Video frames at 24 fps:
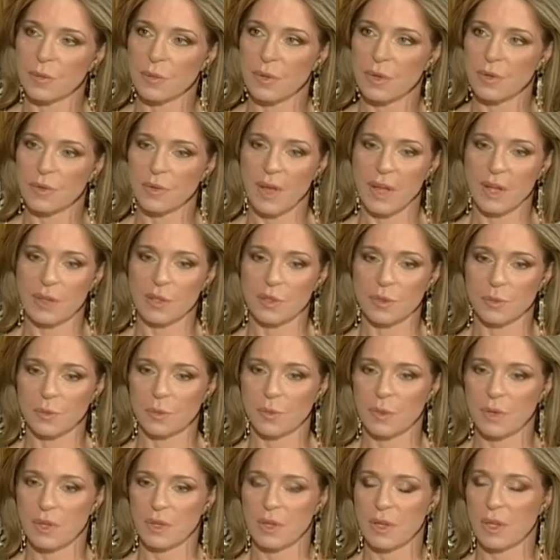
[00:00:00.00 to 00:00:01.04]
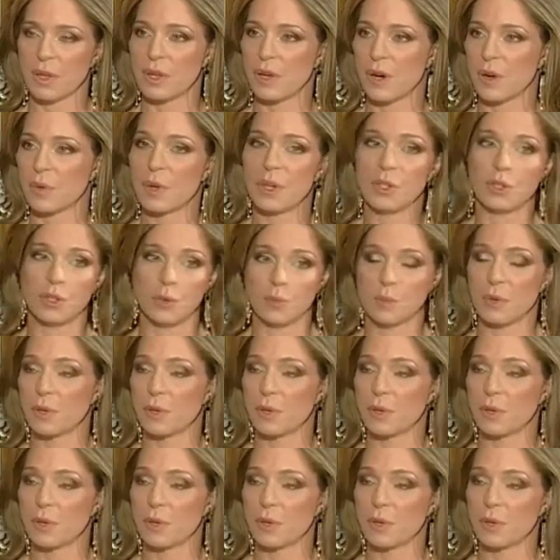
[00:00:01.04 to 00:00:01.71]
we face within our region,